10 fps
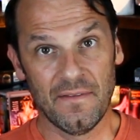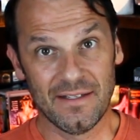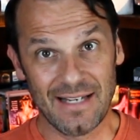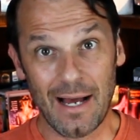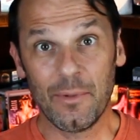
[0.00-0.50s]

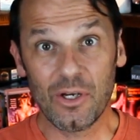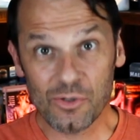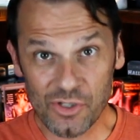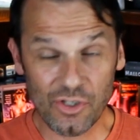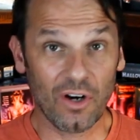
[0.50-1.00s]
the
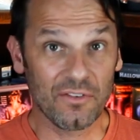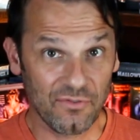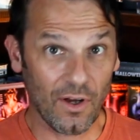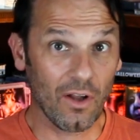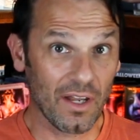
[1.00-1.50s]
dominoes start
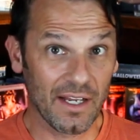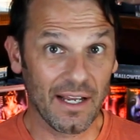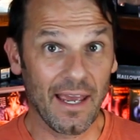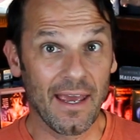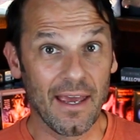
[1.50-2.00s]

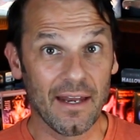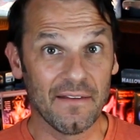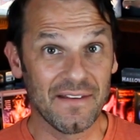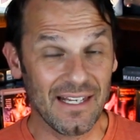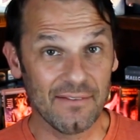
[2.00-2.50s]
falling
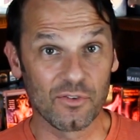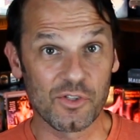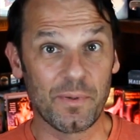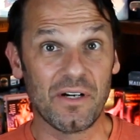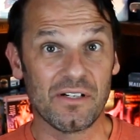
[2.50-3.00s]
and the evil
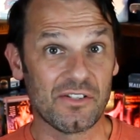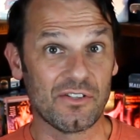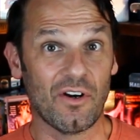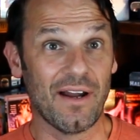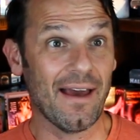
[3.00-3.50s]
spirits
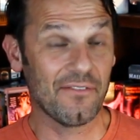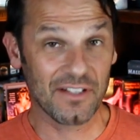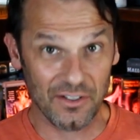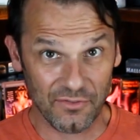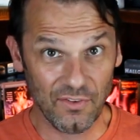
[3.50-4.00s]
start
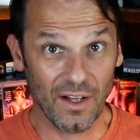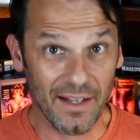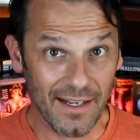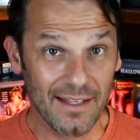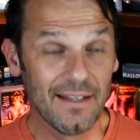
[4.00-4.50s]
having their
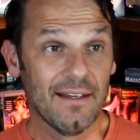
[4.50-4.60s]
fun,